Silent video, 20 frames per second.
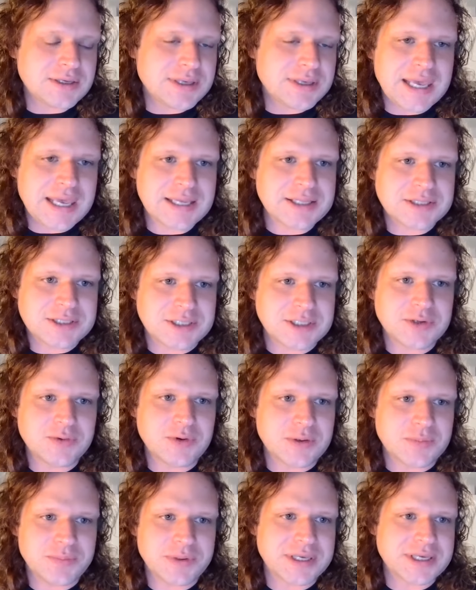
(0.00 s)
can't
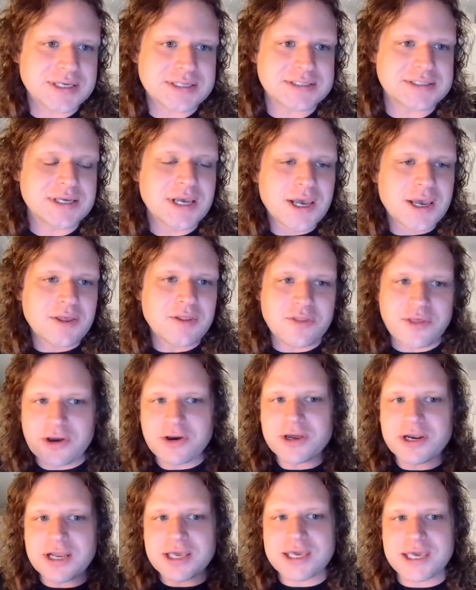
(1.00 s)
do it because they're
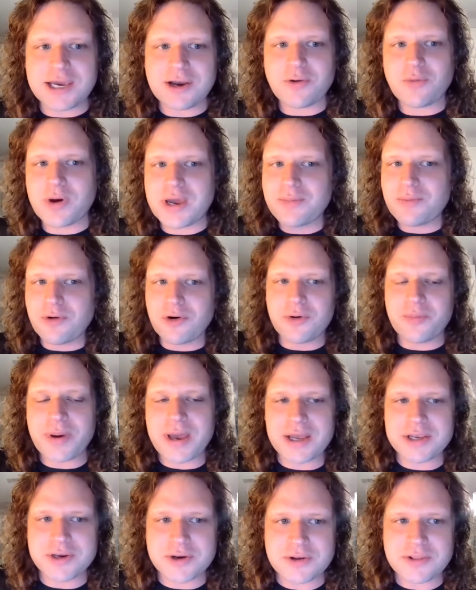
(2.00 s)
going to care way more
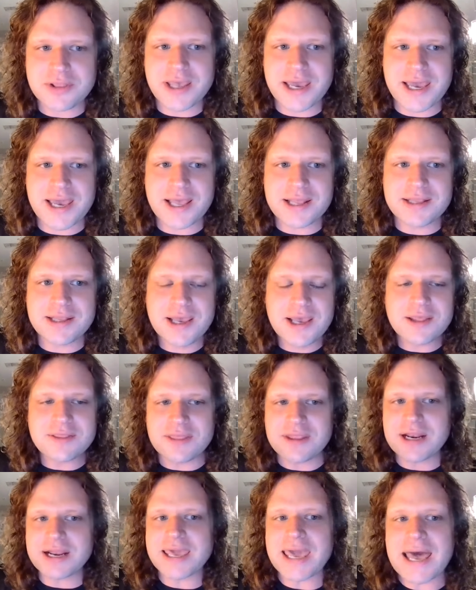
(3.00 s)
about your land
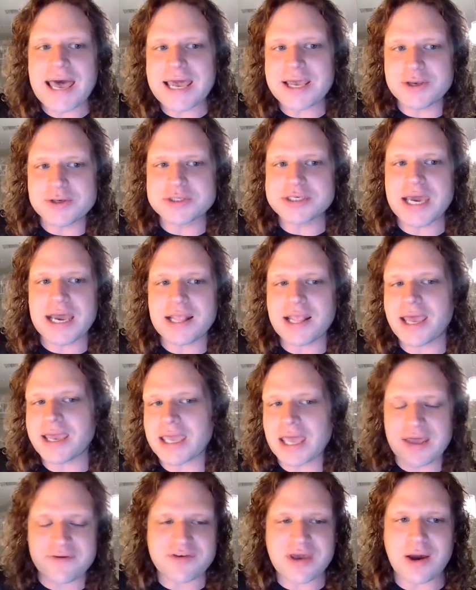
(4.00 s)
than a guy who's got
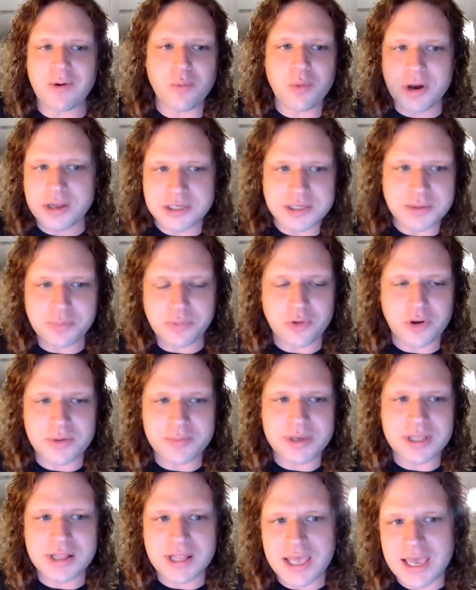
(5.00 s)
I've got one
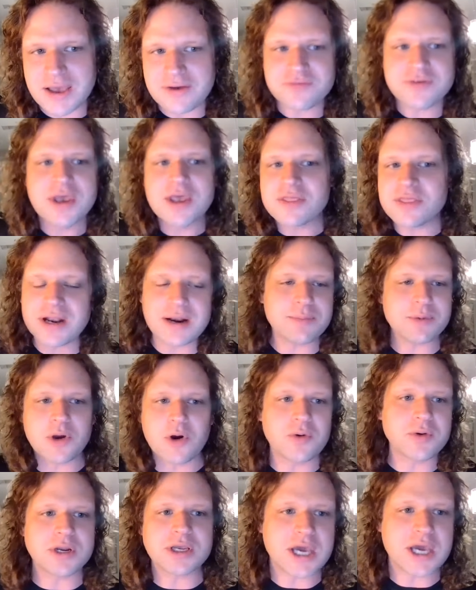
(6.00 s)
deployment left, then I'm
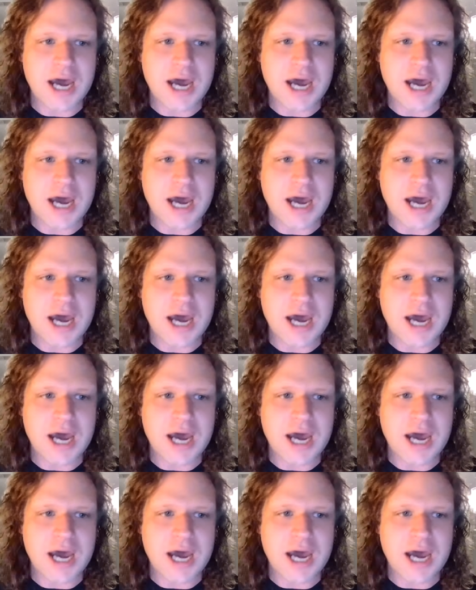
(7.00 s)
going to